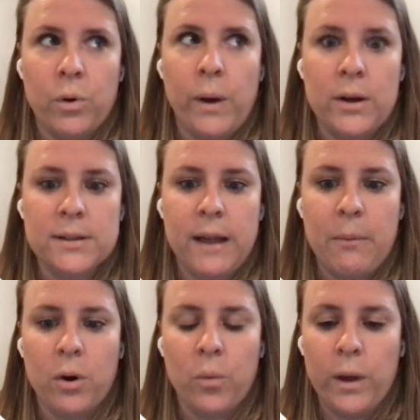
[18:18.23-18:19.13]
requires a
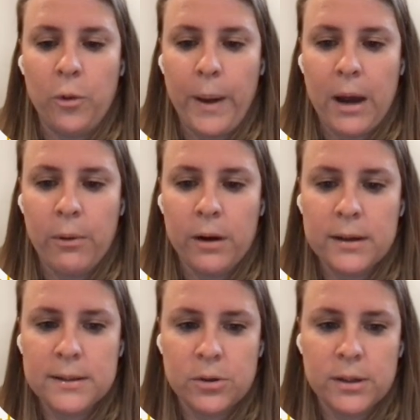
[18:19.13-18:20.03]
lot more willpower
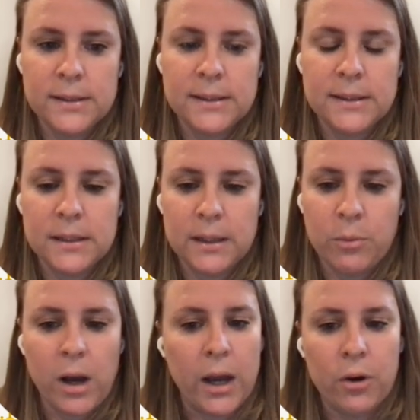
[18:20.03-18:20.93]
because you're consistently
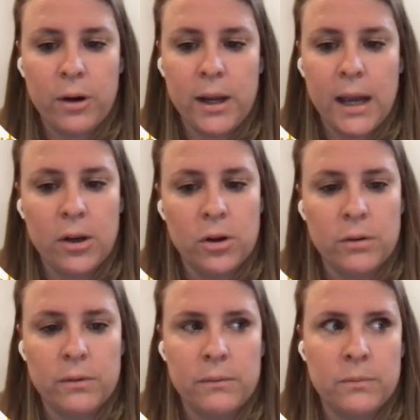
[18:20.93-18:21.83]
more hungry and
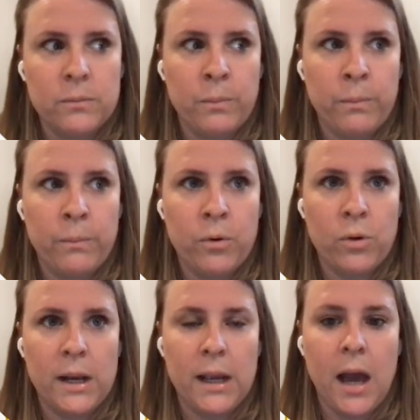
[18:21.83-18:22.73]
you're
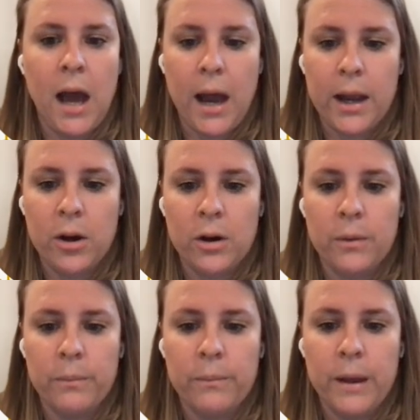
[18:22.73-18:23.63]
creating
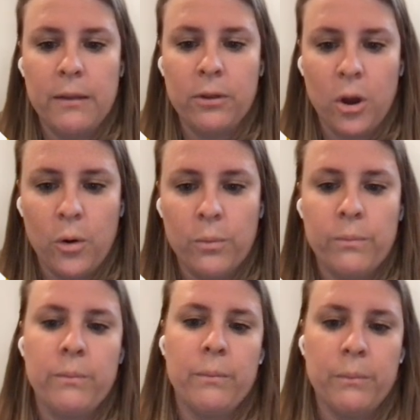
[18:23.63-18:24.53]
higher and
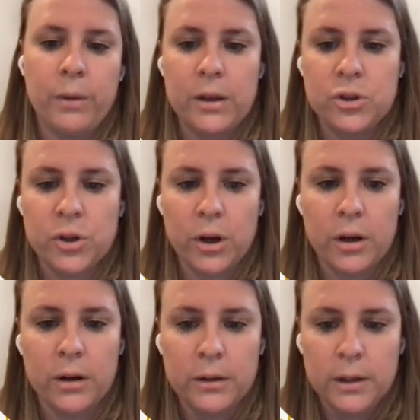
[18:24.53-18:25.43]
low blood
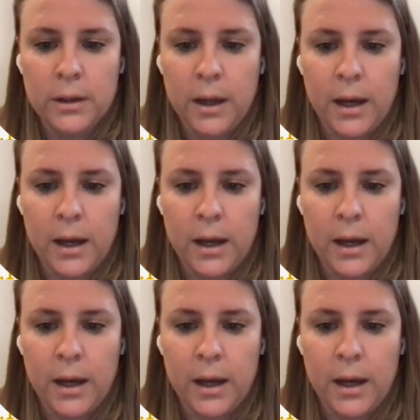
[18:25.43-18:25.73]
sugar.